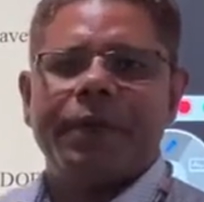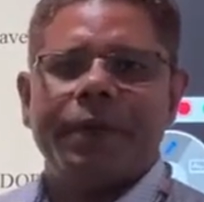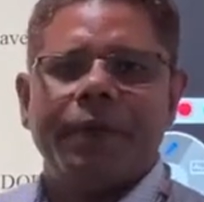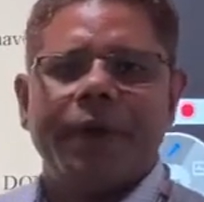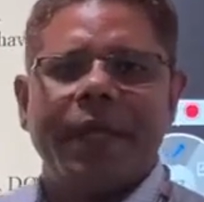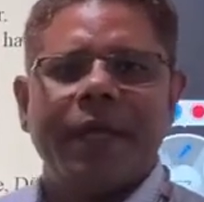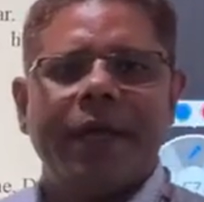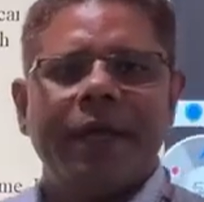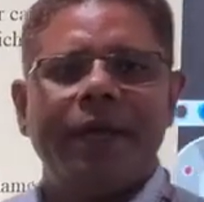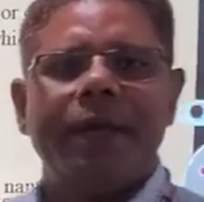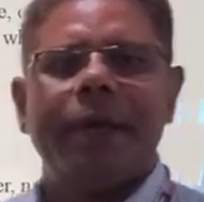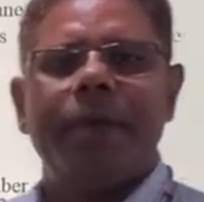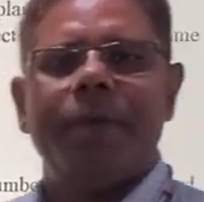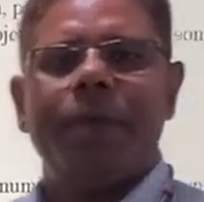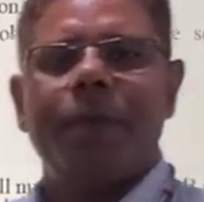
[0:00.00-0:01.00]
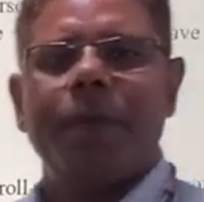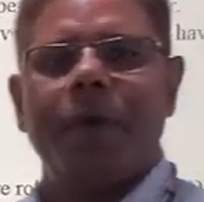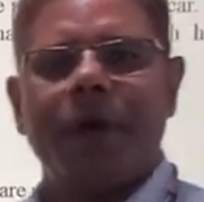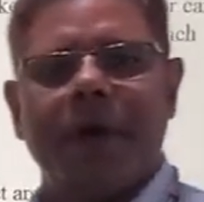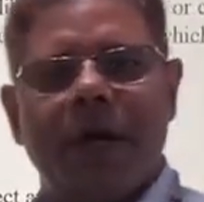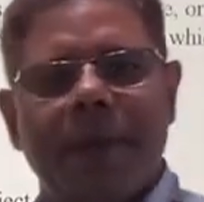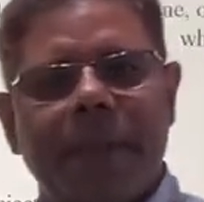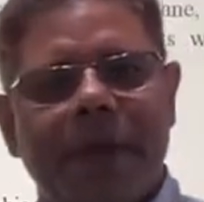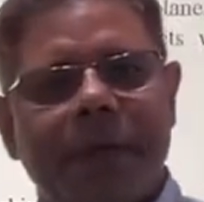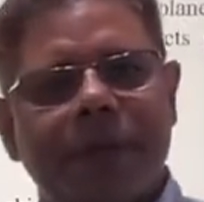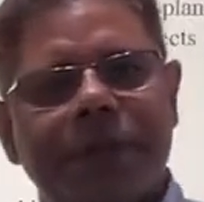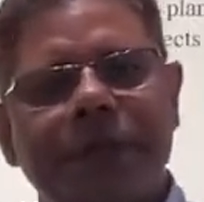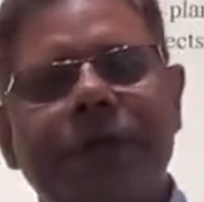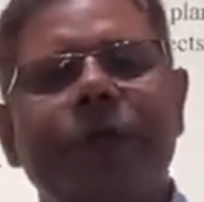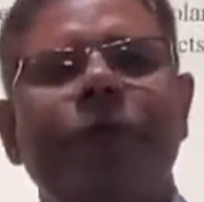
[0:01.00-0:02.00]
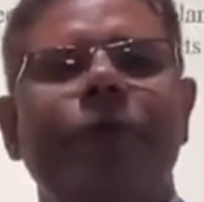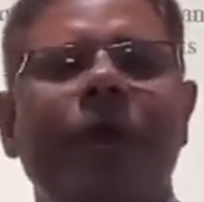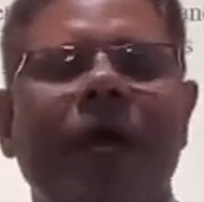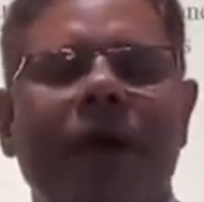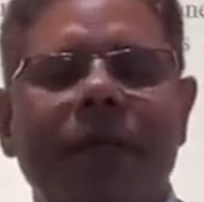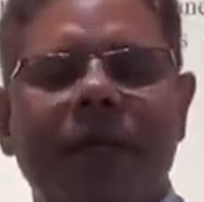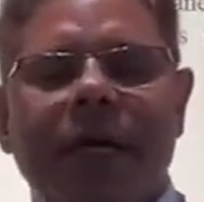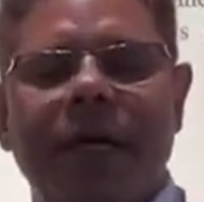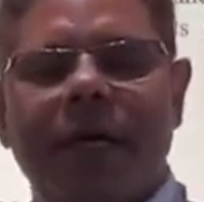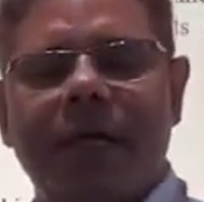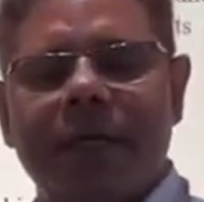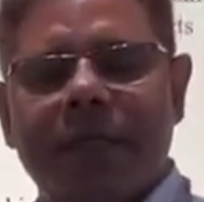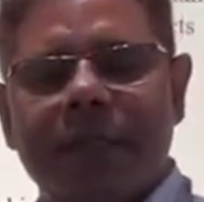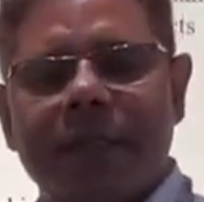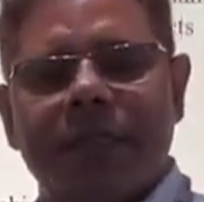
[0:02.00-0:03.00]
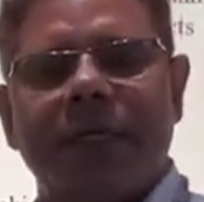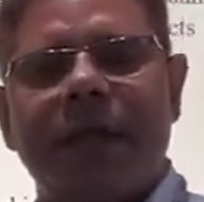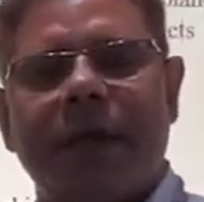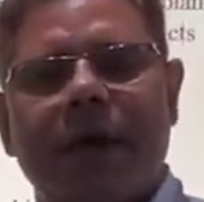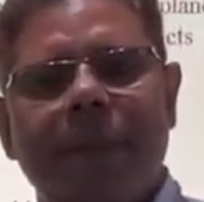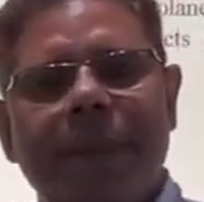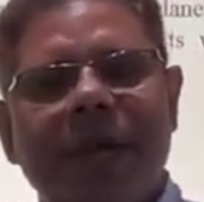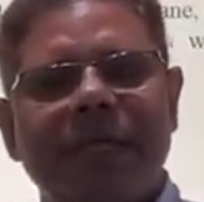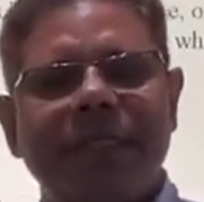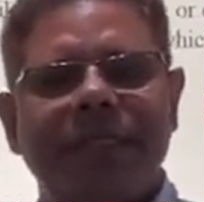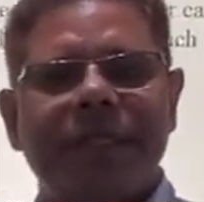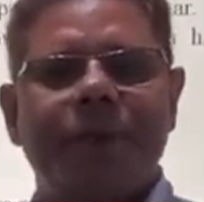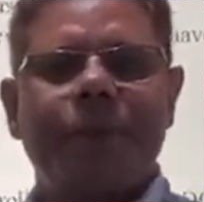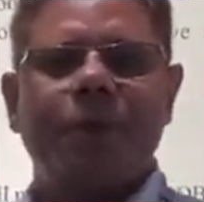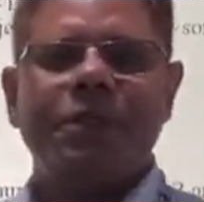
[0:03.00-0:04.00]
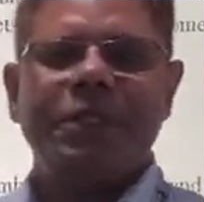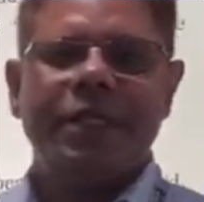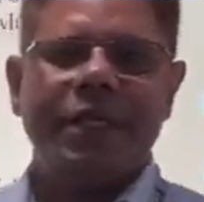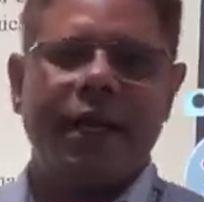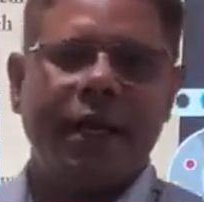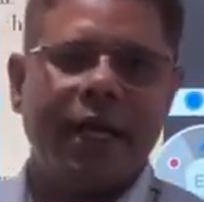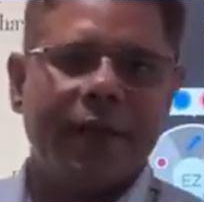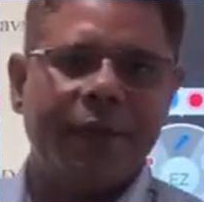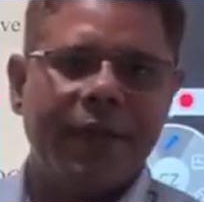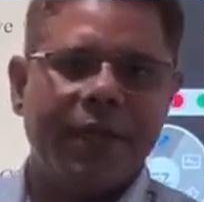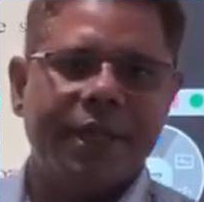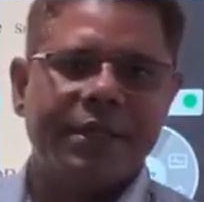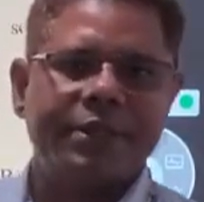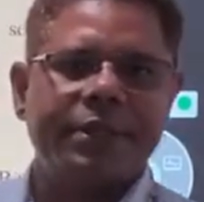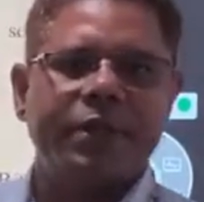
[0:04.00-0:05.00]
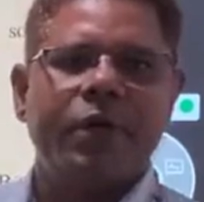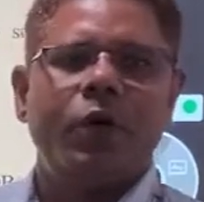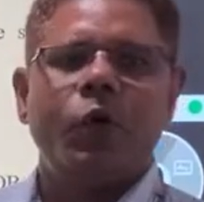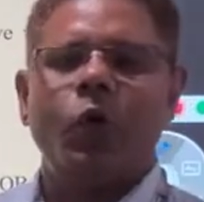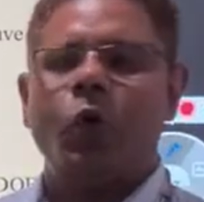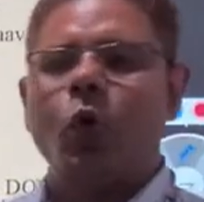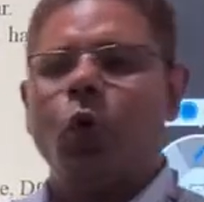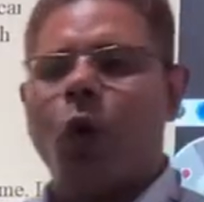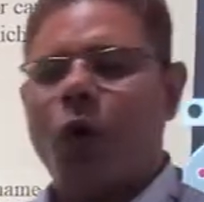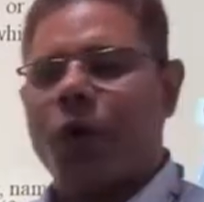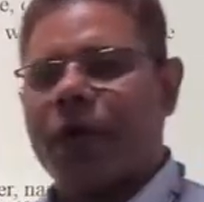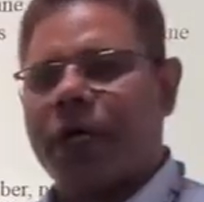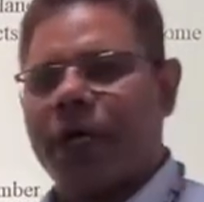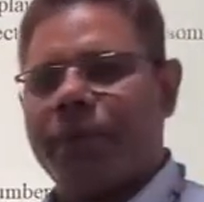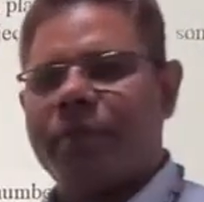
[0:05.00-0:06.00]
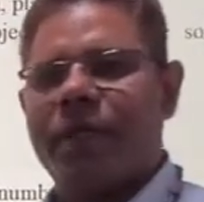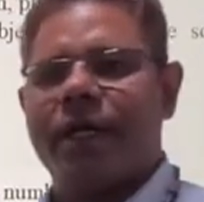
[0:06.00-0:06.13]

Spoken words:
oriented programming. So we have the drawbacks in the procedural languages. To overcome the